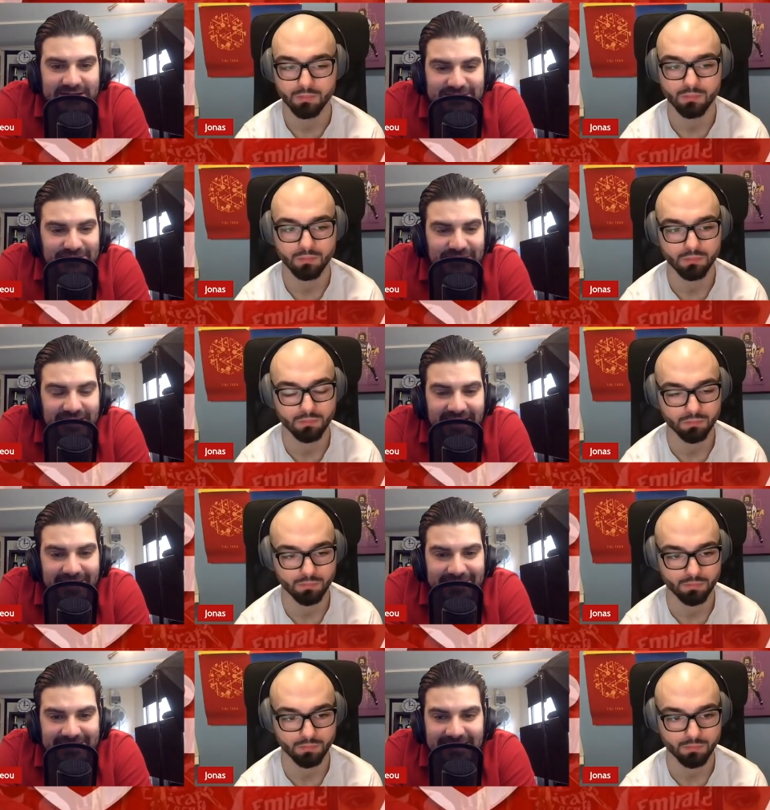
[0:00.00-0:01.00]
Speaker 1: it doesn't work
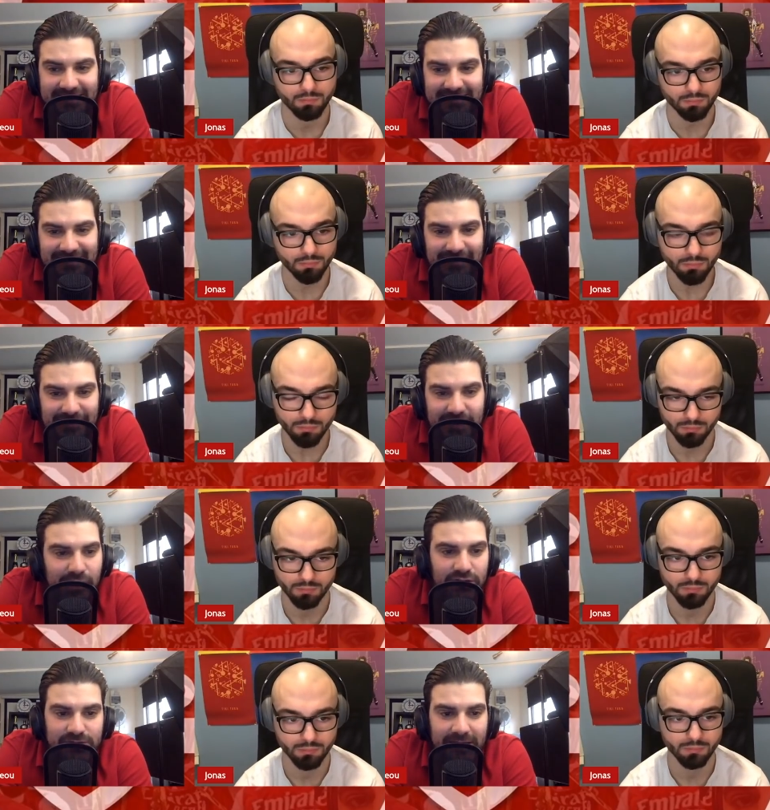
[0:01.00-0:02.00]
out, then, you know,
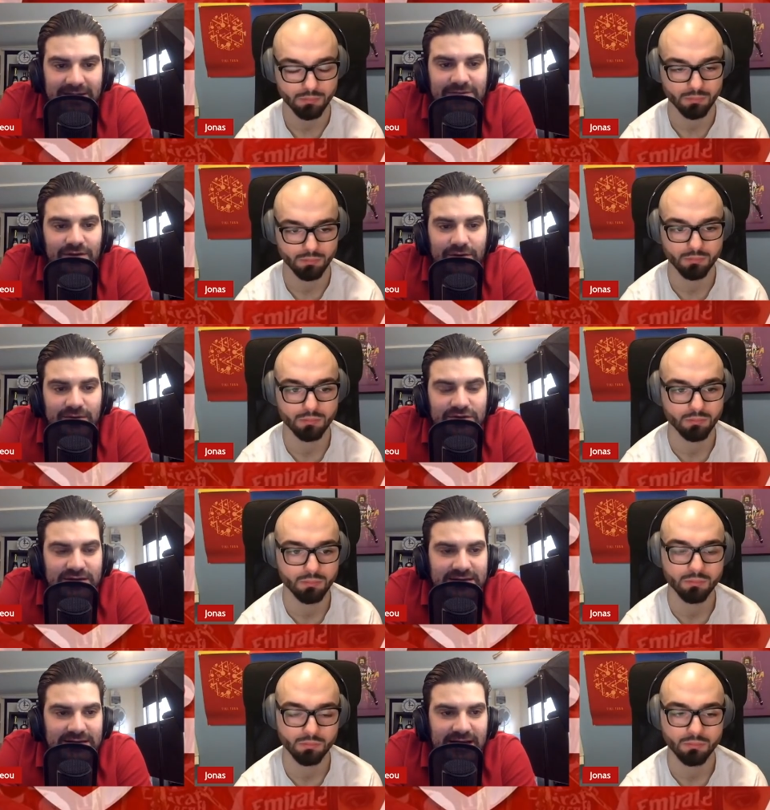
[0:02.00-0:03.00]
he goes back to Real
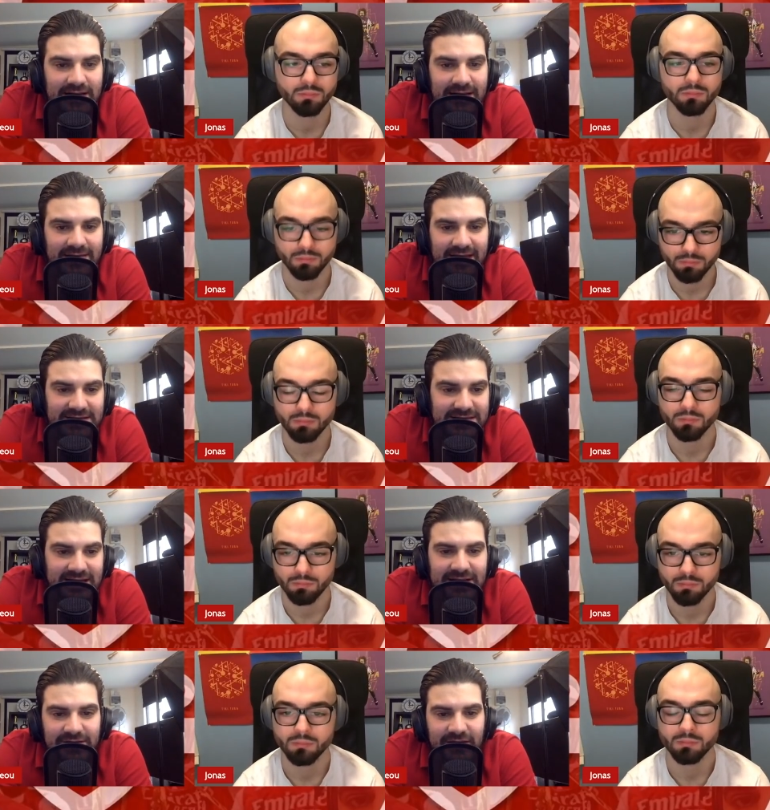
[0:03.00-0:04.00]
Madrid and then
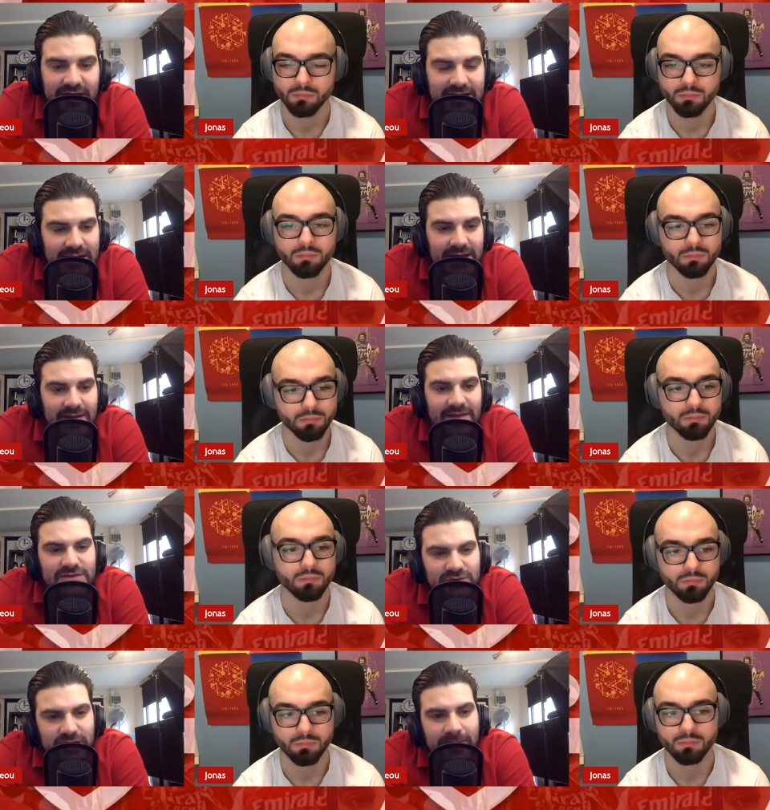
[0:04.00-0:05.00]
that's the end of it.
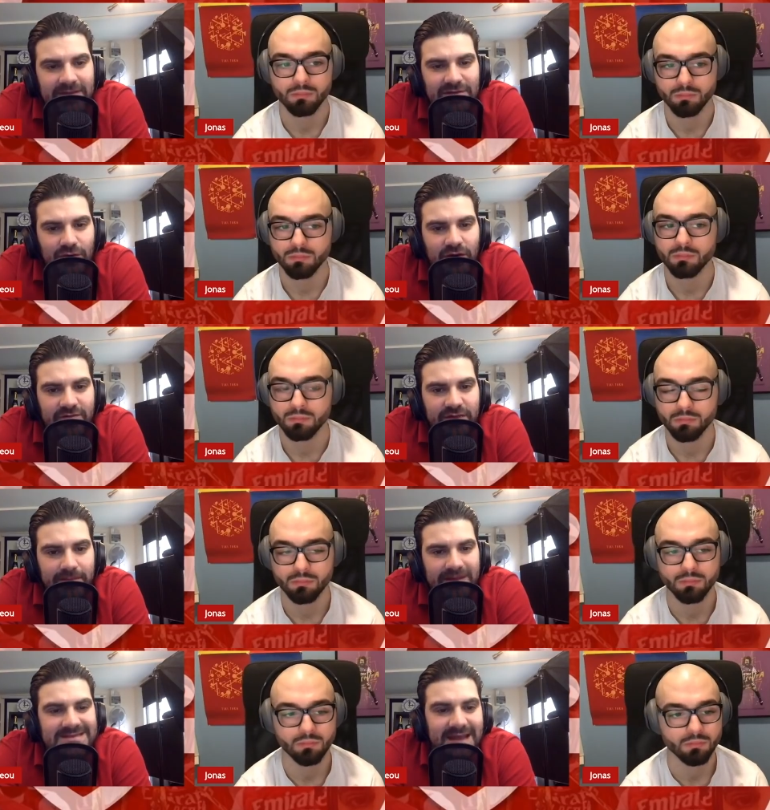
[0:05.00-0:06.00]
There's also been talk
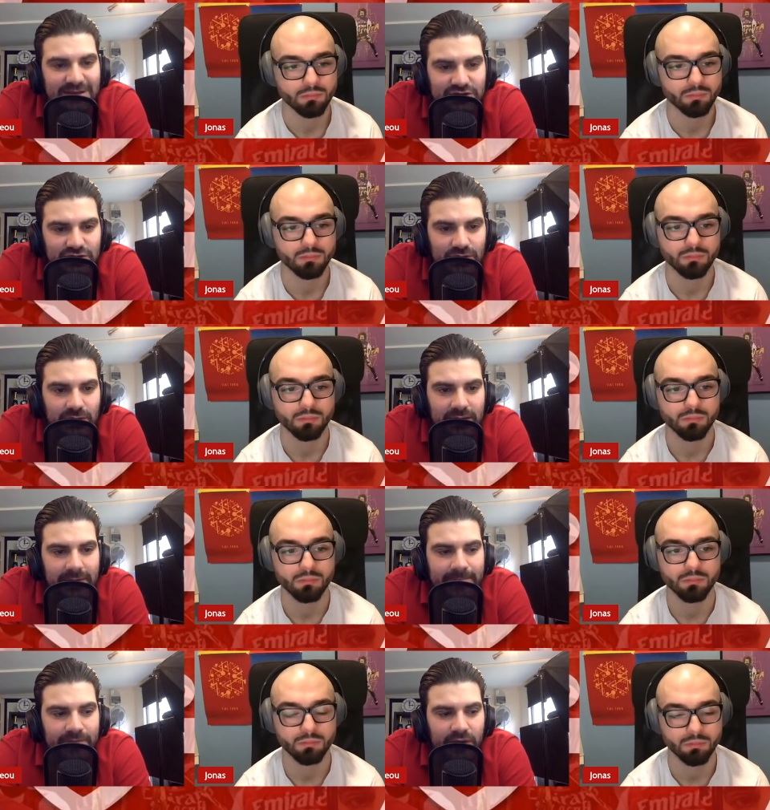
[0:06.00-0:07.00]
of the potential
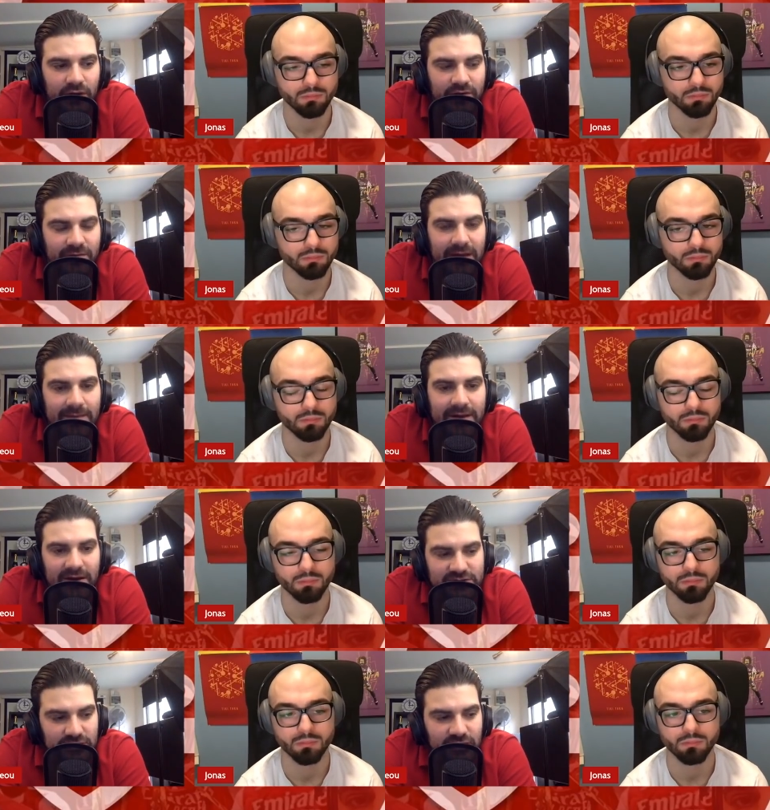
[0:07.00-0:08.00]
of
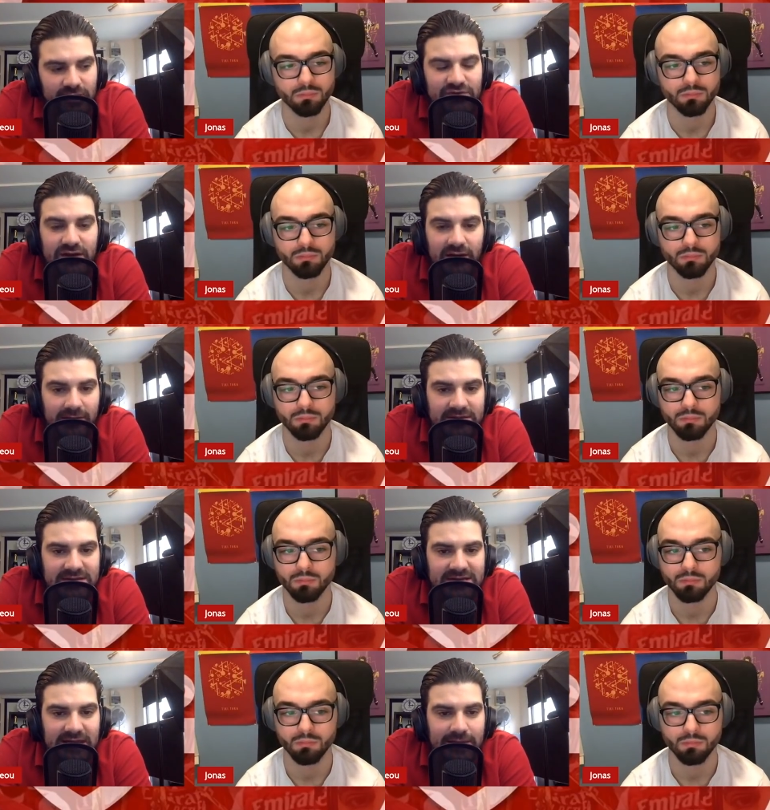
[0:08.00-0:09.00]
maybe Arsenal and Real Madrid
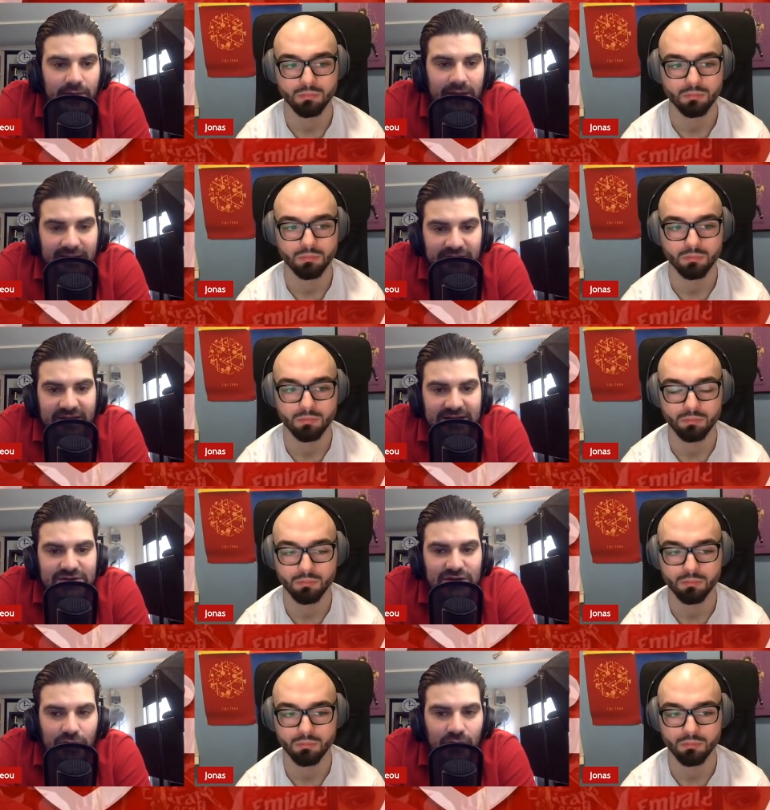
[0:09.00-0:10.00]
coming to the table if
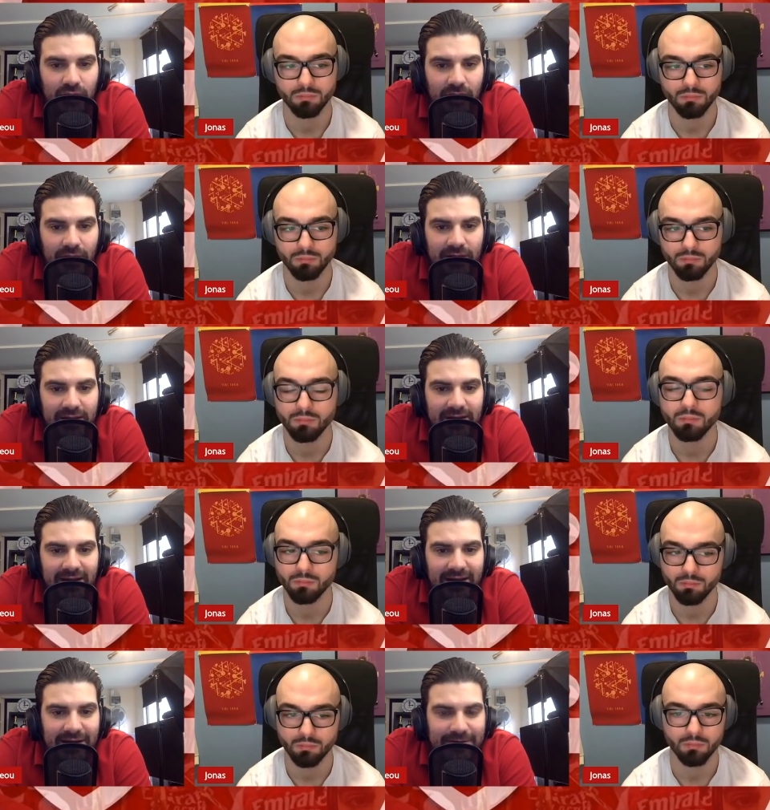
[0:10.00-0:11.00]
things go well,
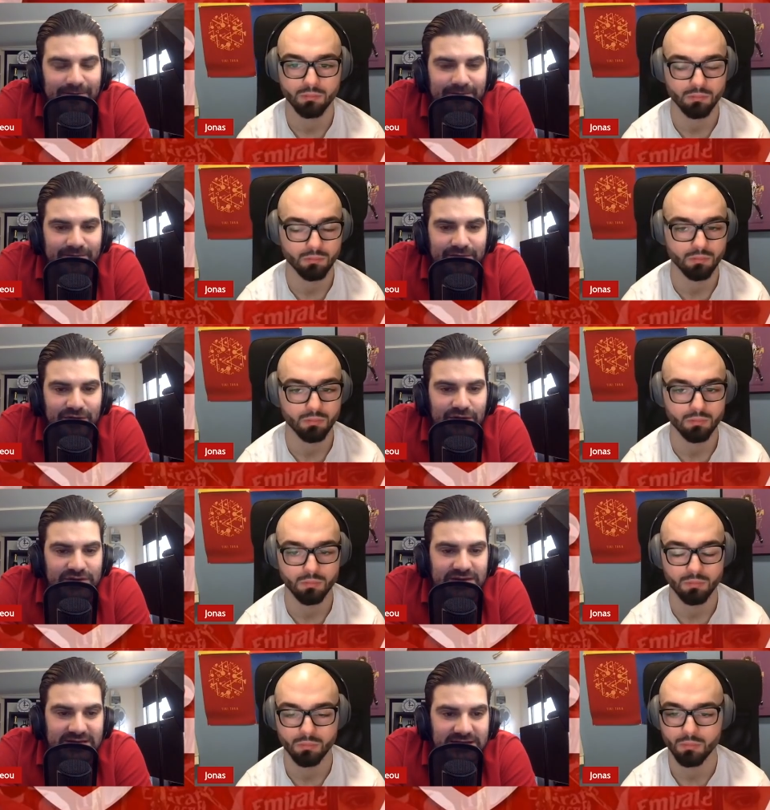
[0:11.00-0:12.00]
you
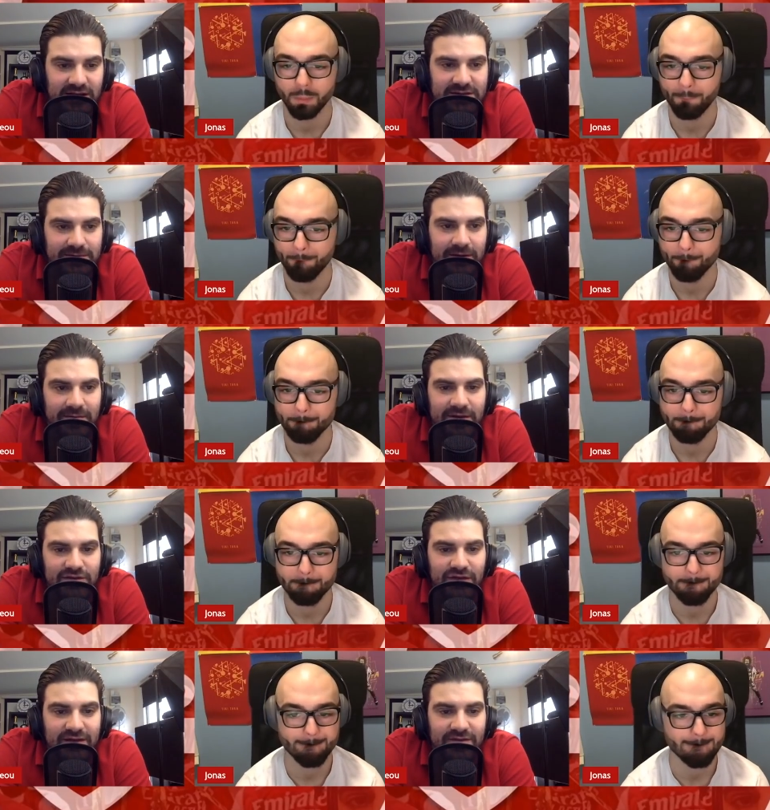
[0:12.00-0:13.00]
know, to discuss a
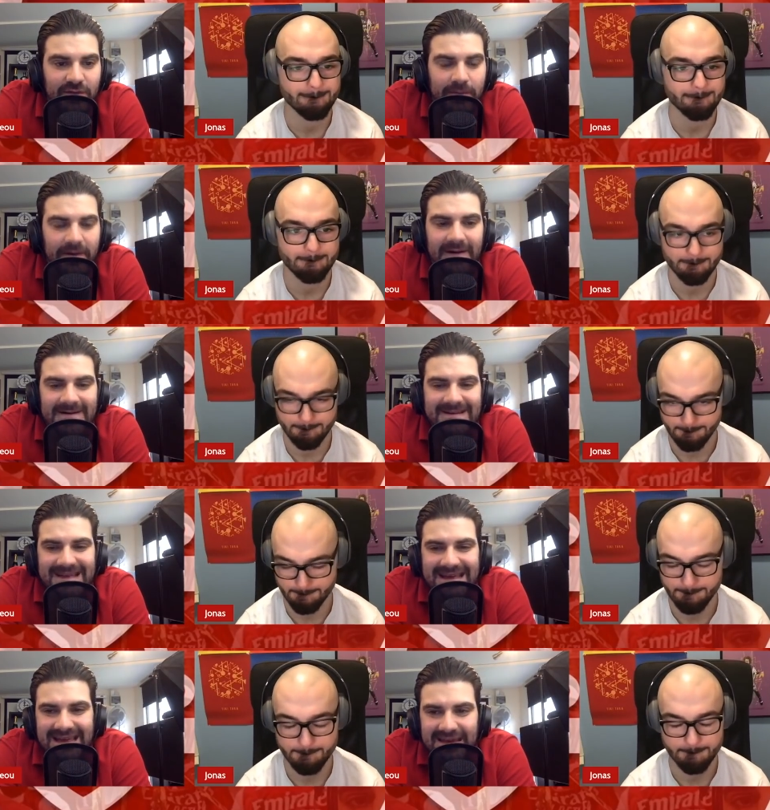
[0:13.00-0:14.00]
permanent transfer. But
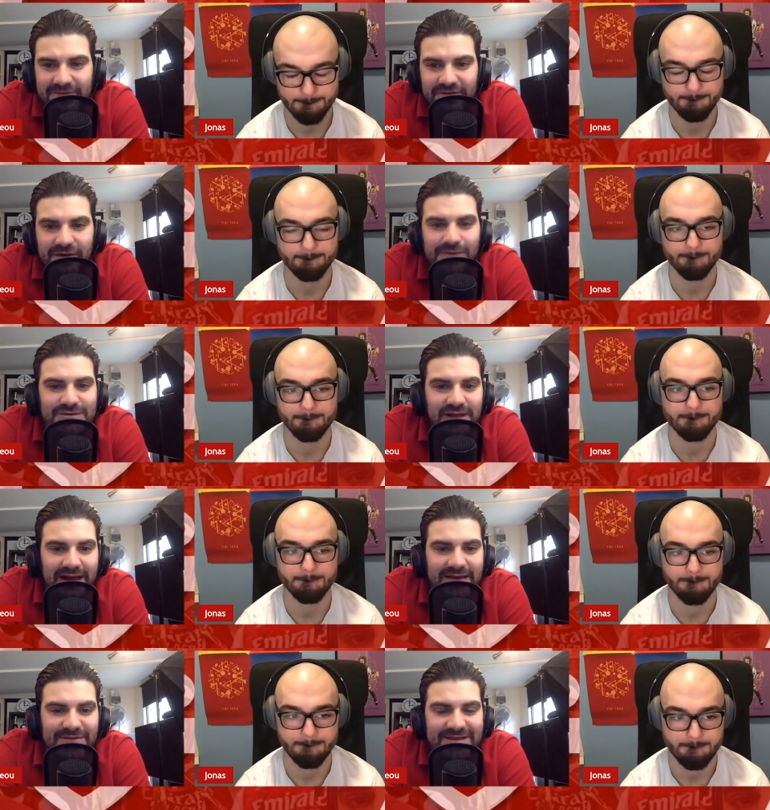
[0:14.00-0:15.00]
it
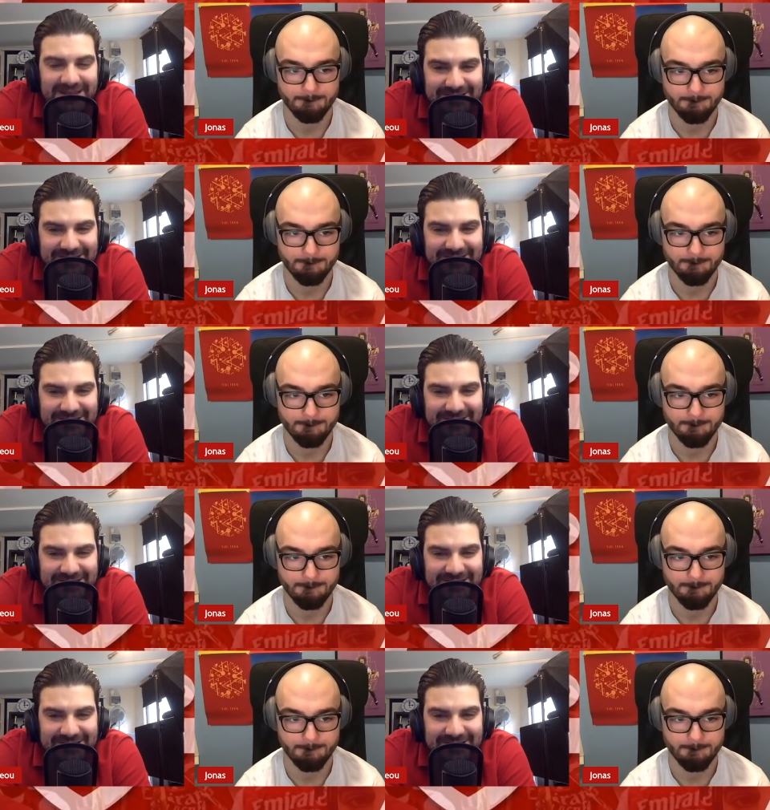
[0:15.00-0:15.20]
feels like if he